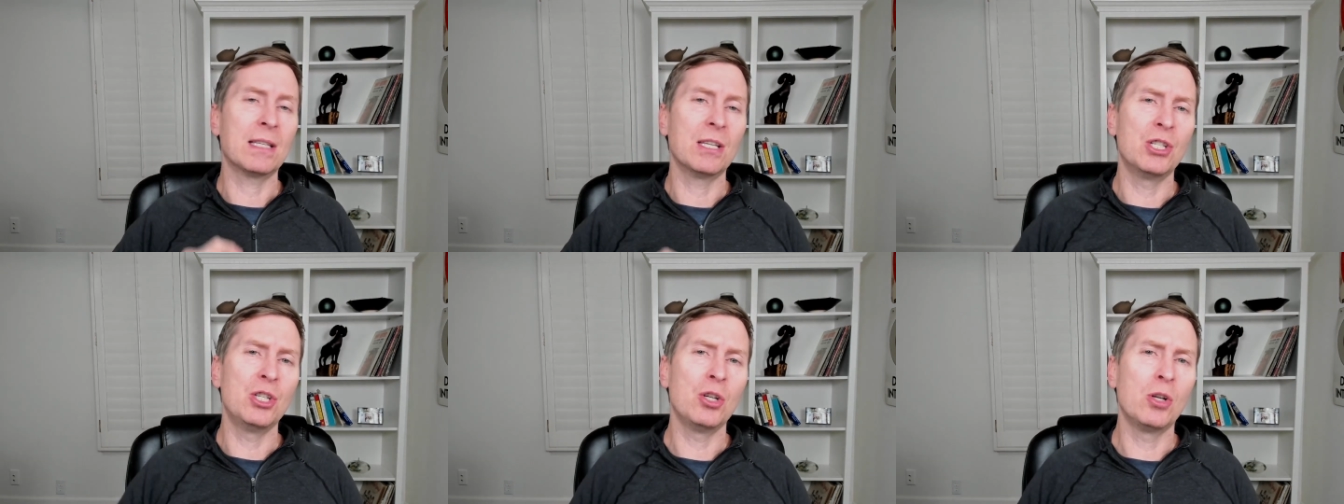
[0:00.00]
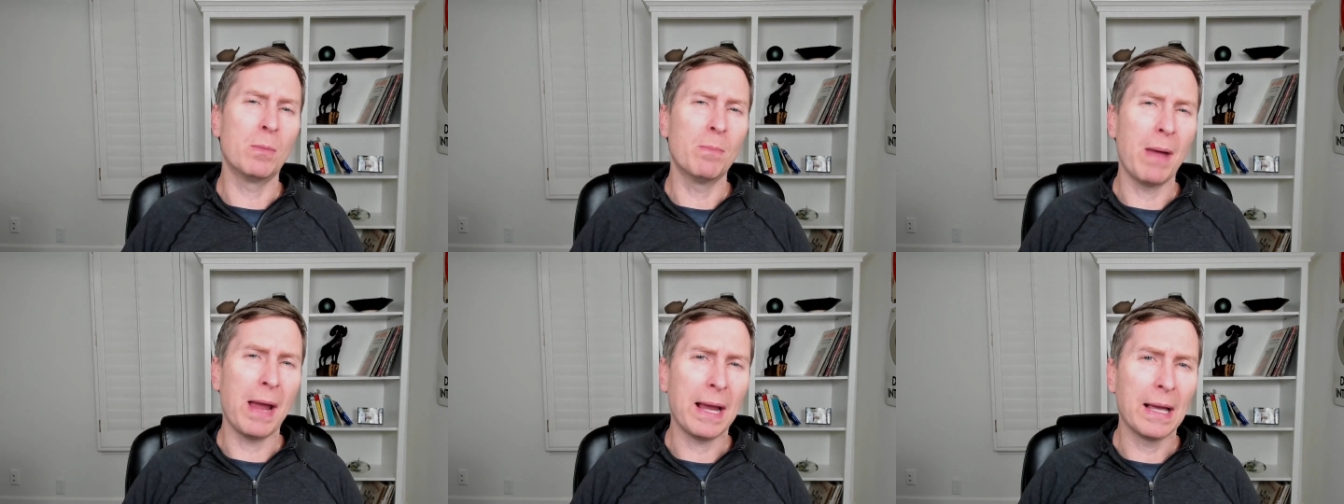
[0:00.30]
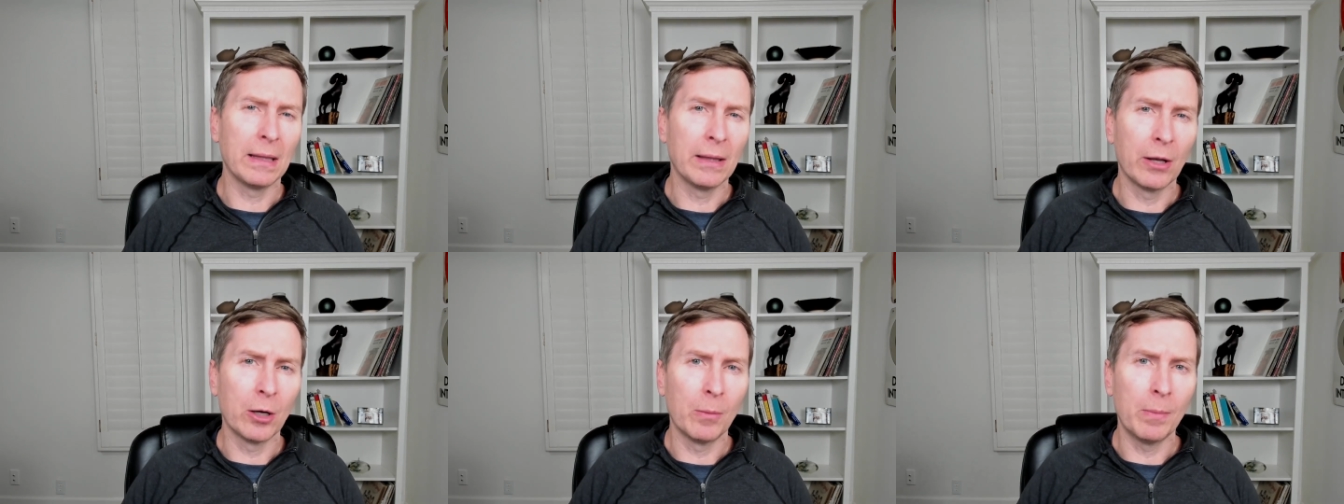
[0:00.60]
is you could make
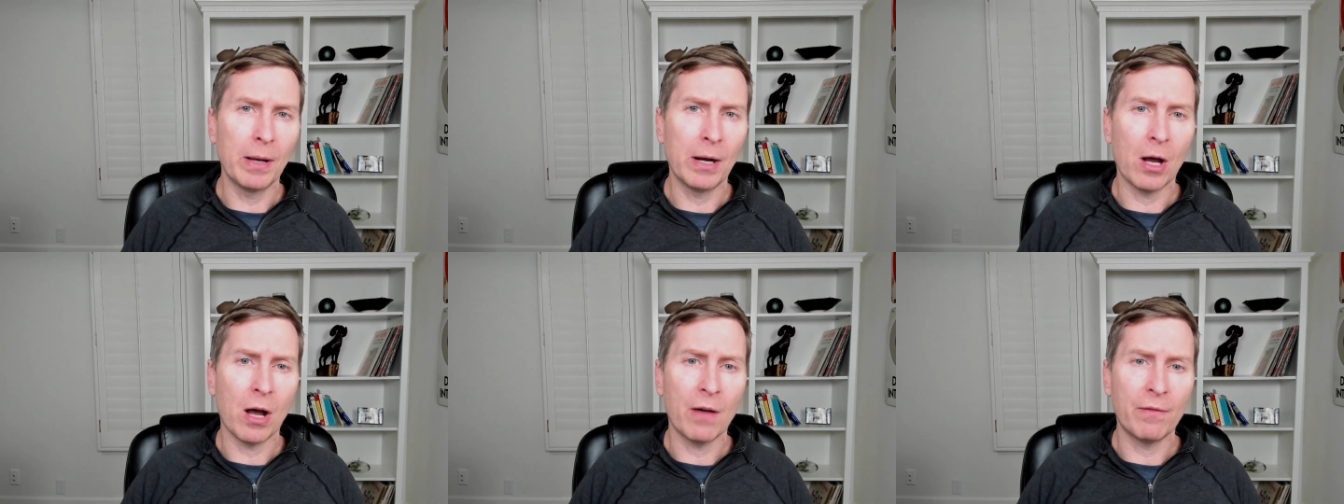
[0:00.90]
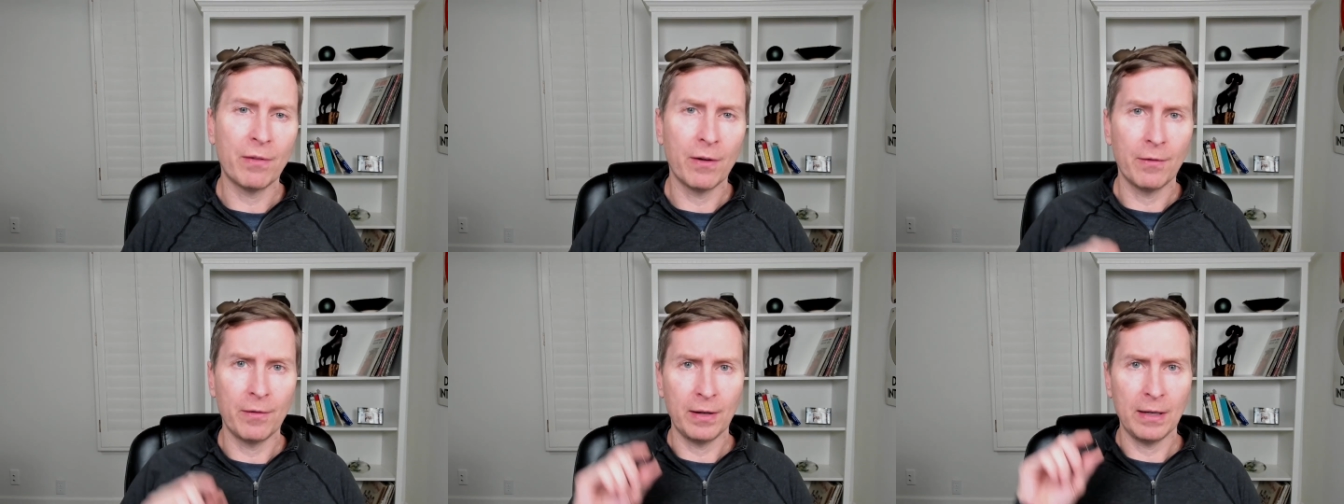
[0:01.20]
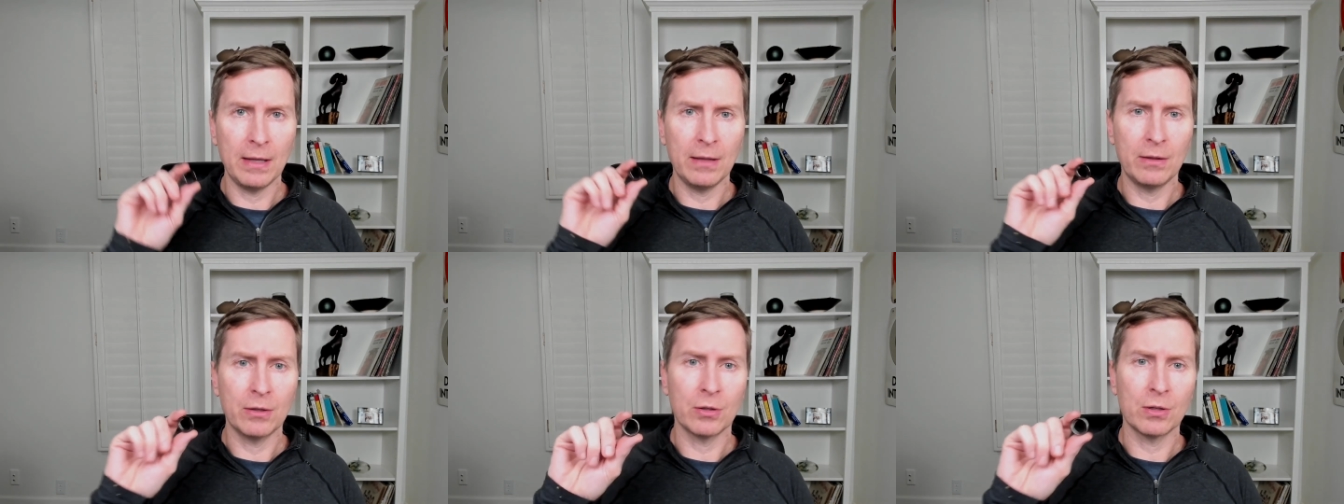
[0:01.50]
a little bit off of it
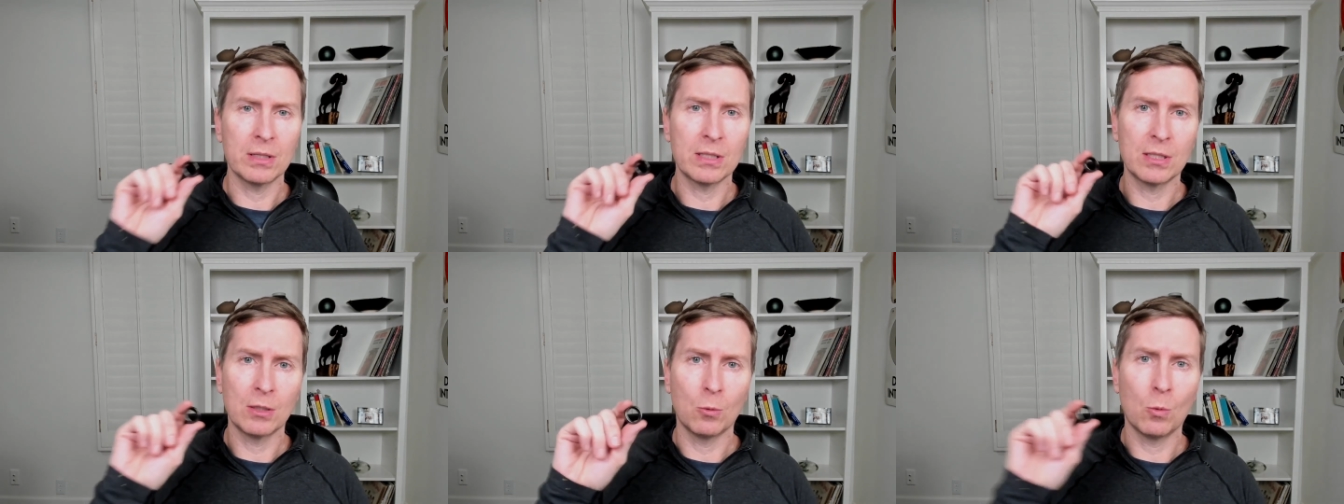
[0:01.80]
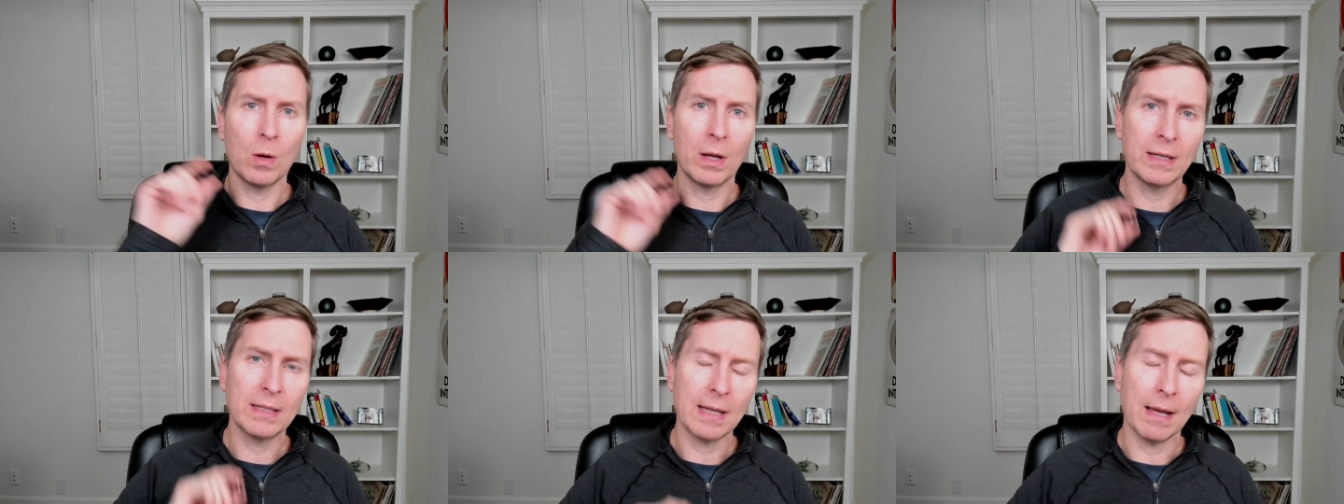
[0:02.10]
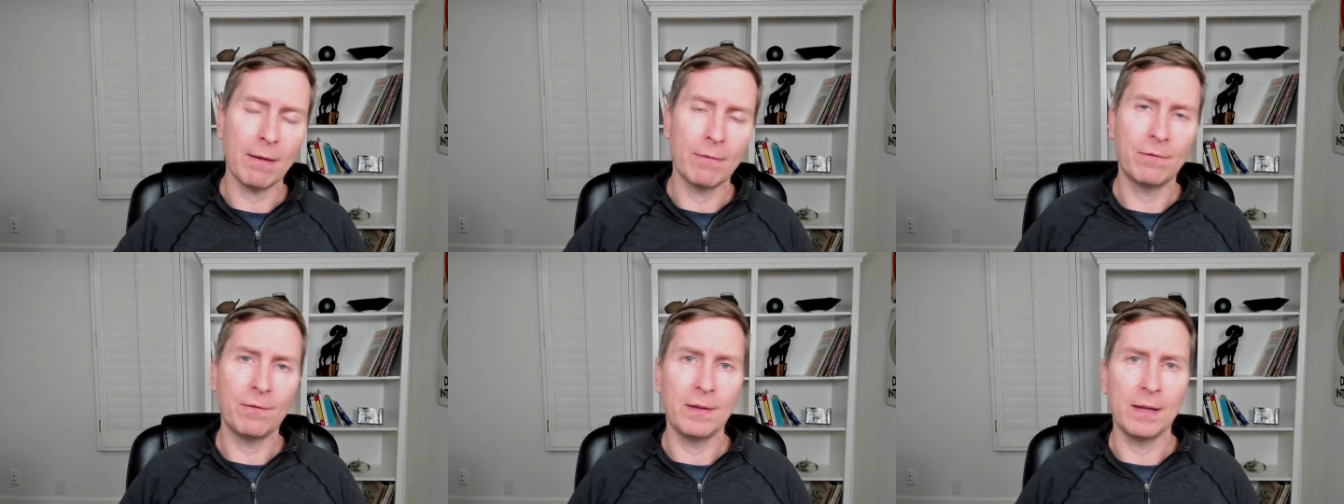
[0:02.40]
either as a
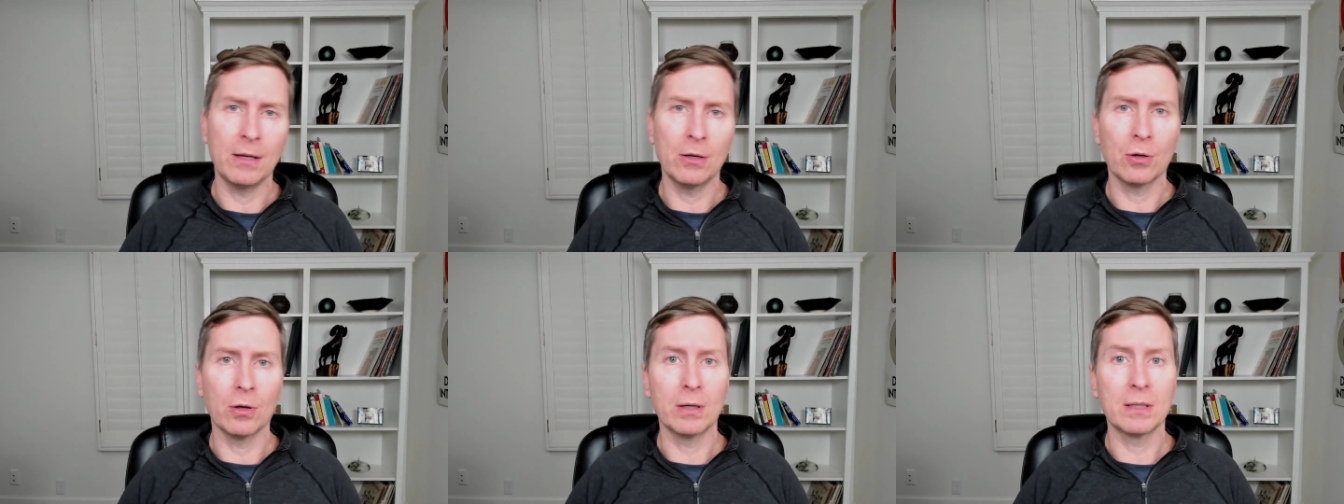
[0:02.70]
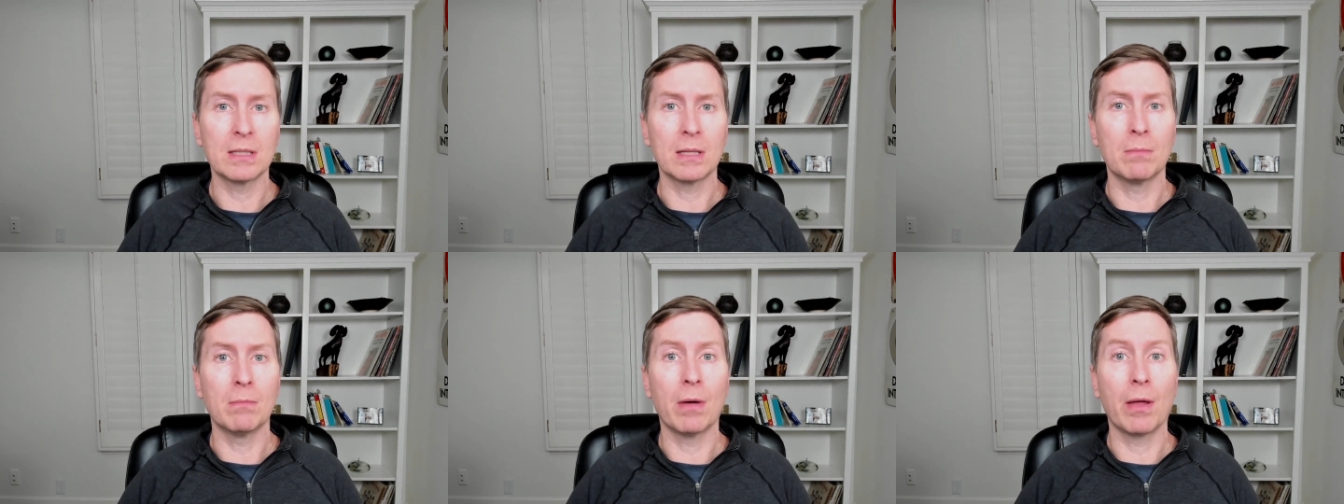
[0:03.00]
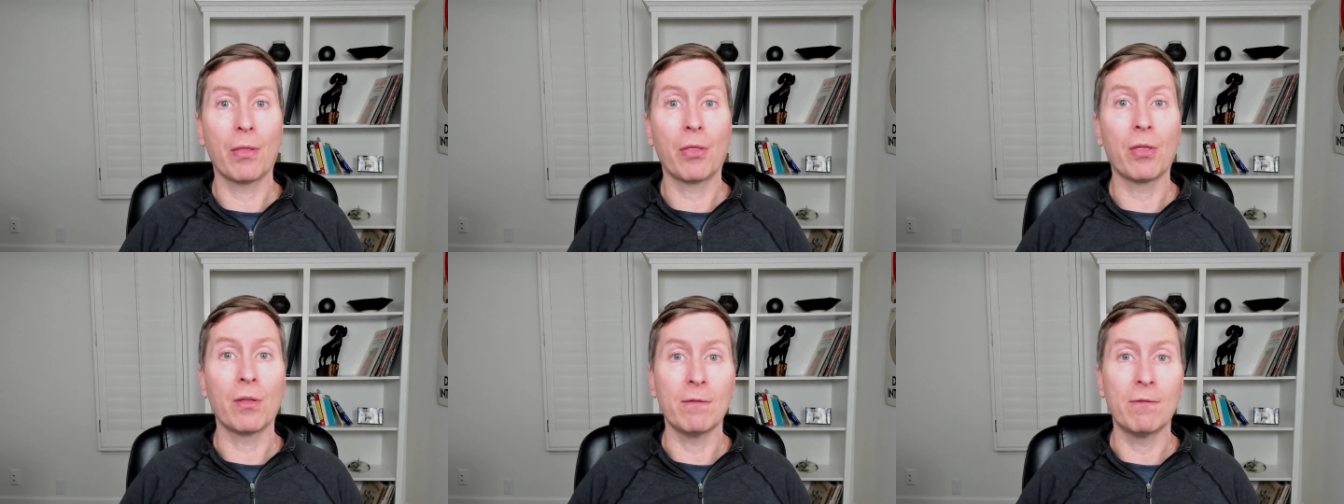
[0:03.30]
one-time fee or as a
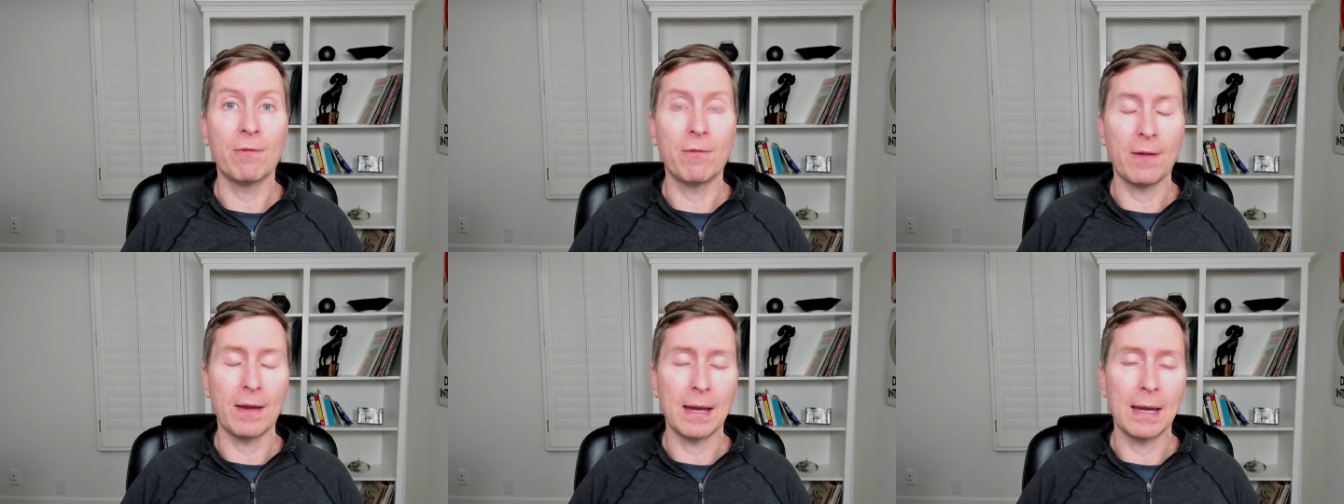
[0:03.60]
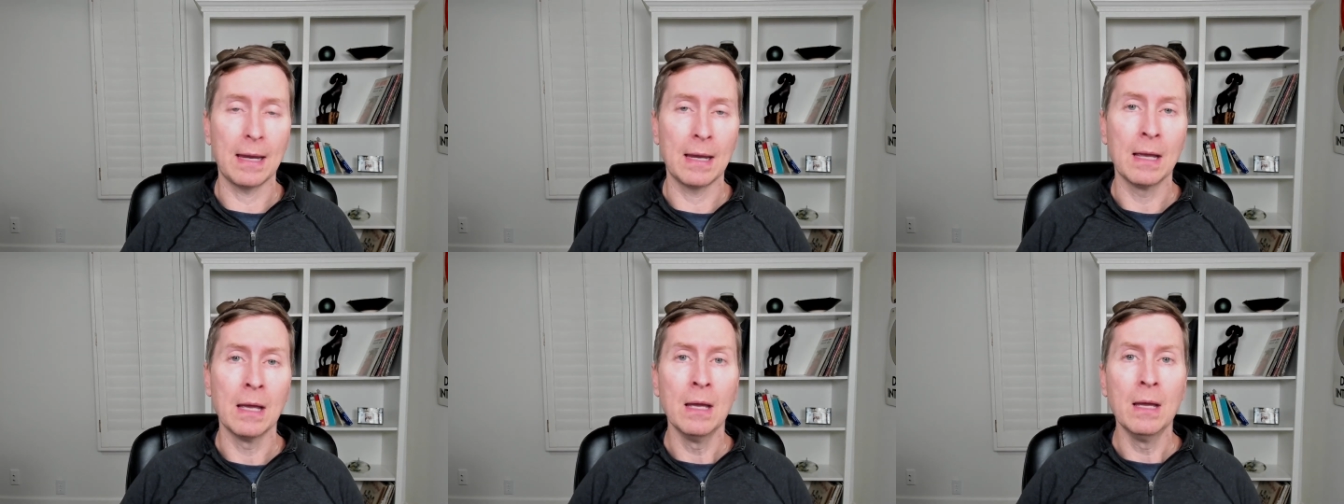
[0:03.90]
monthly fee